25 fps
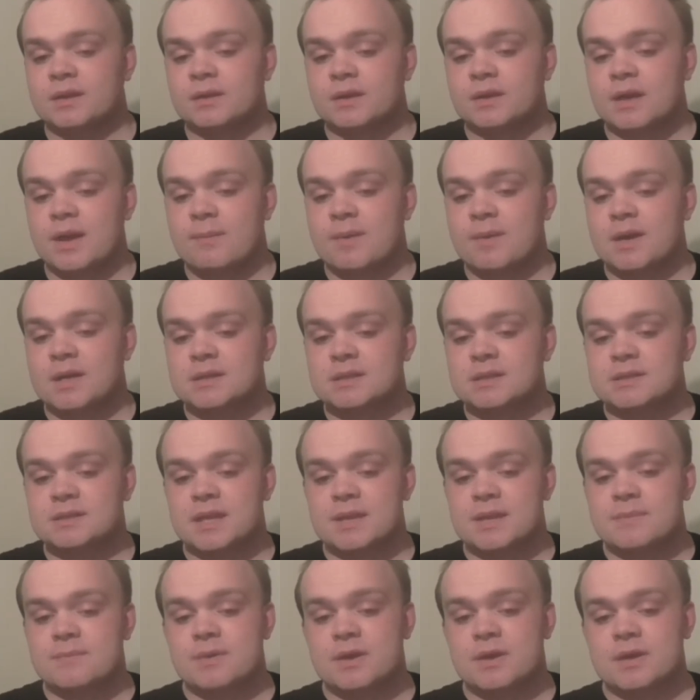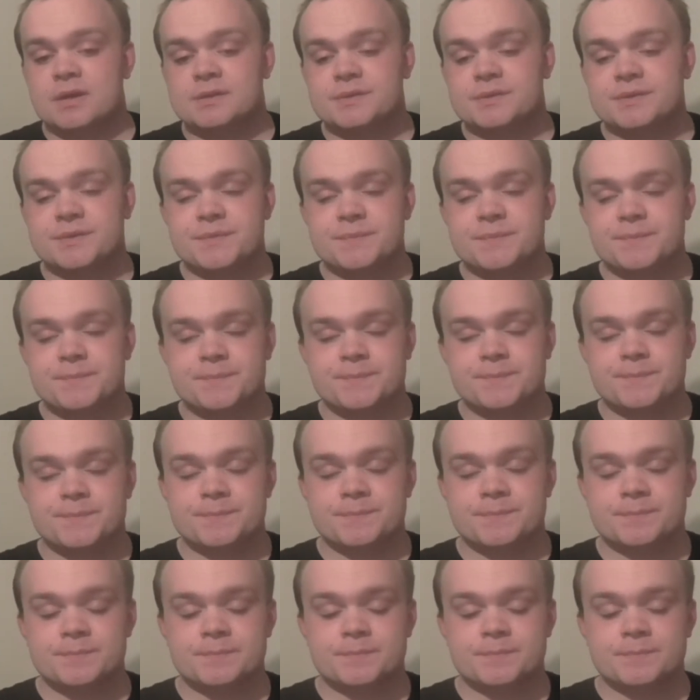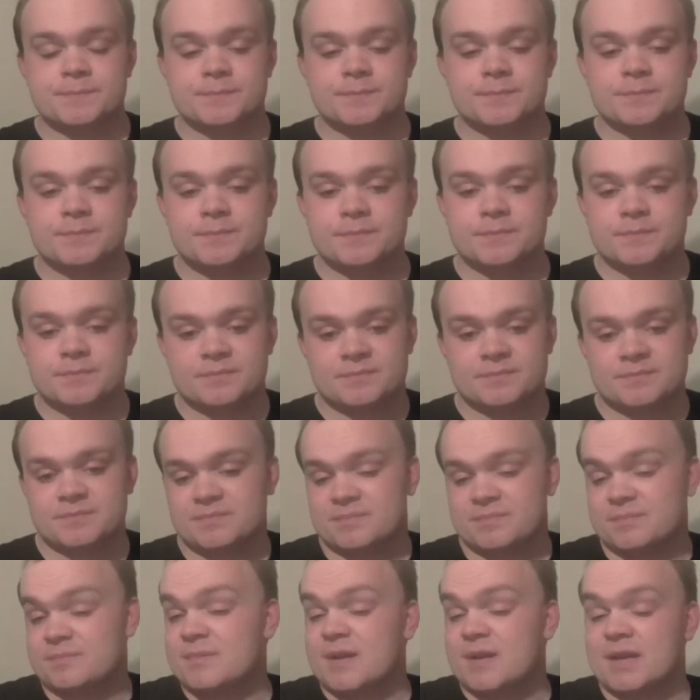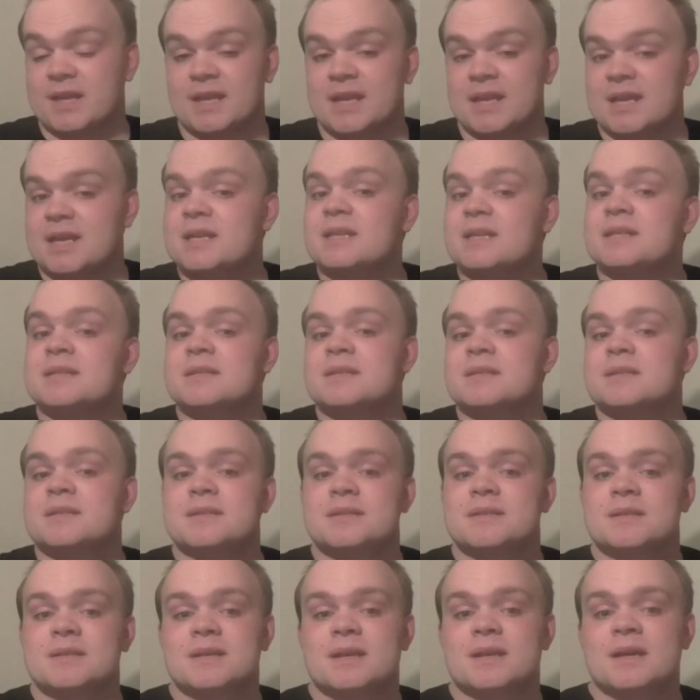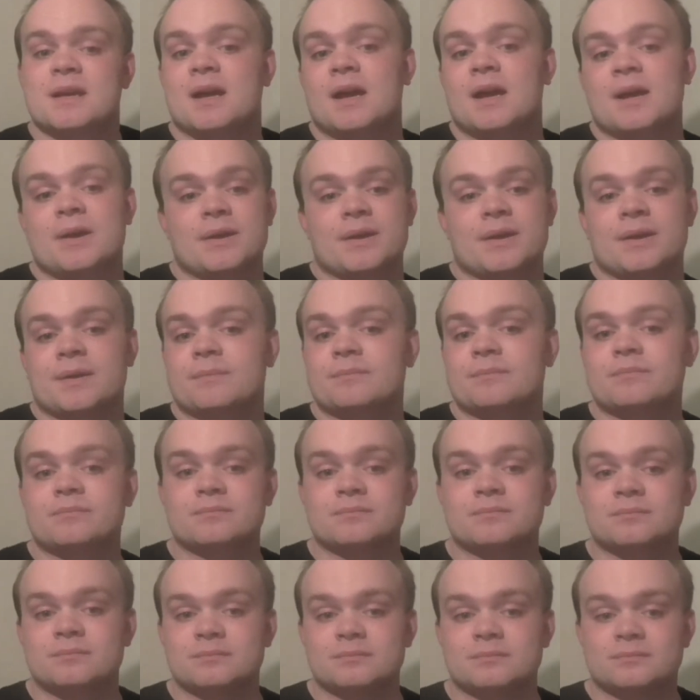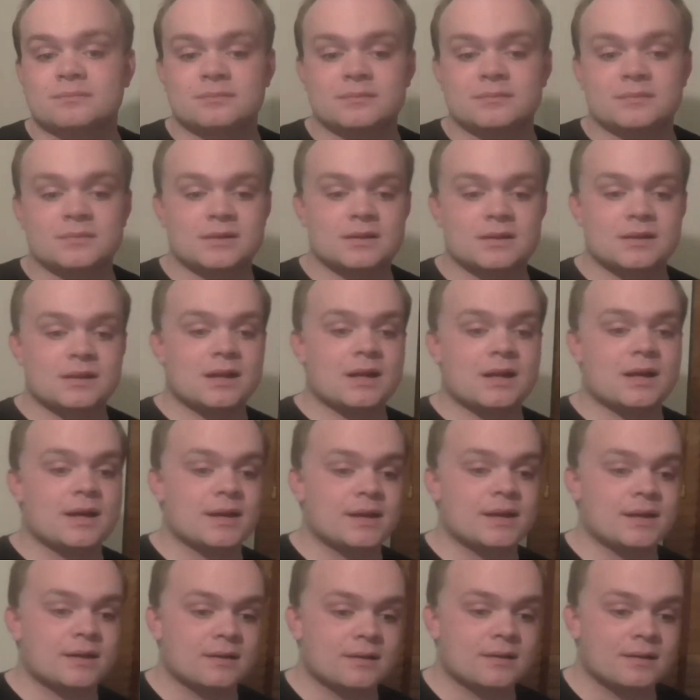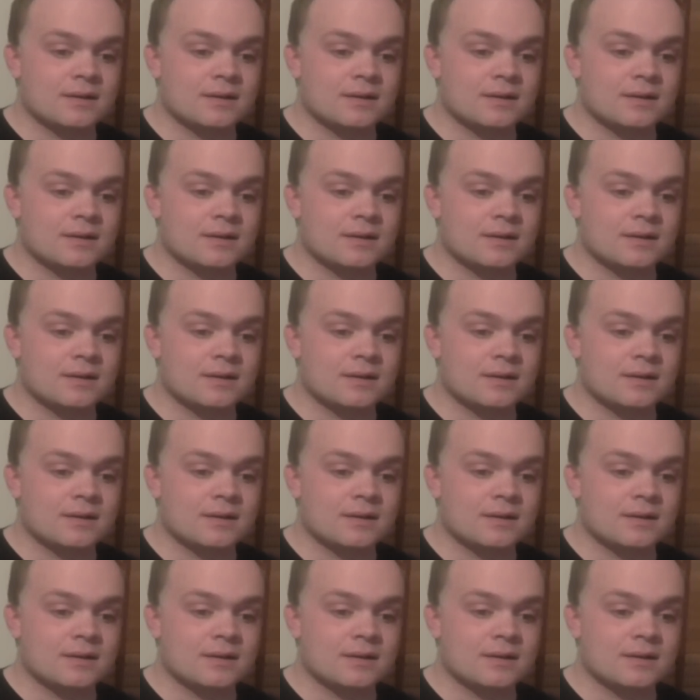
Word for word: am I the same person? I guess I am. Like,